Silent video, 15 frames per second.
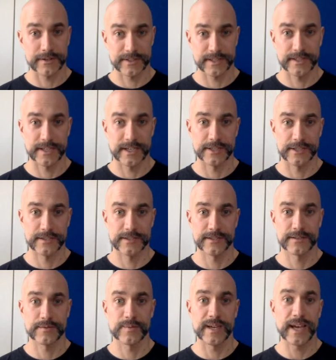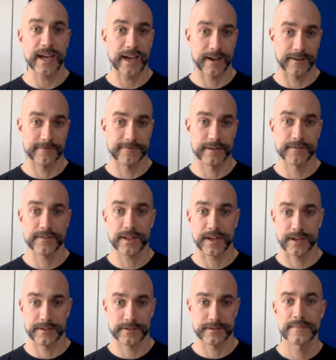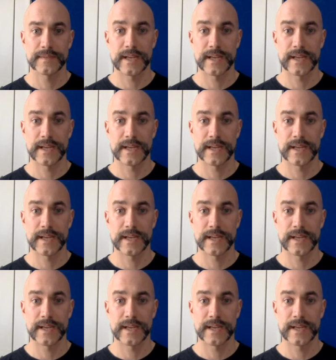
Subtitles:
sensations we have of things.